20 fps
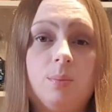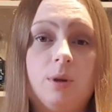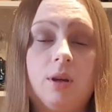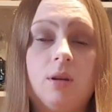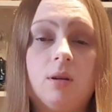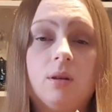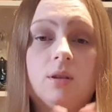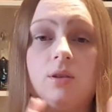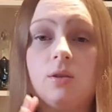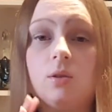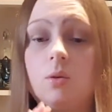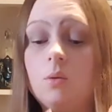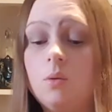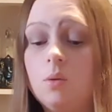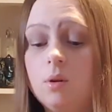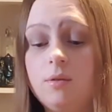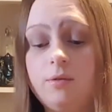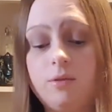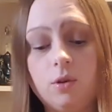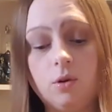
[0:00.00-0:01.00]
because
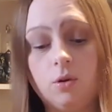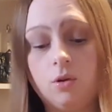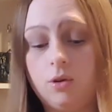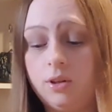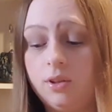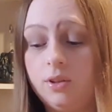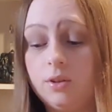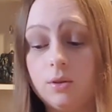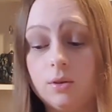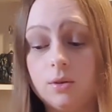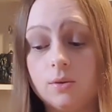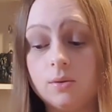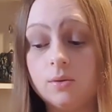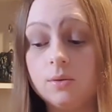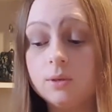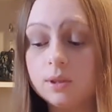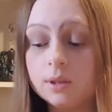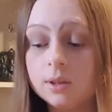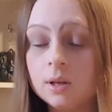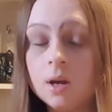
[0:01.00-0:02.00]
all of your
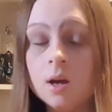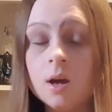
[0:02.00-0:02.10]
crystals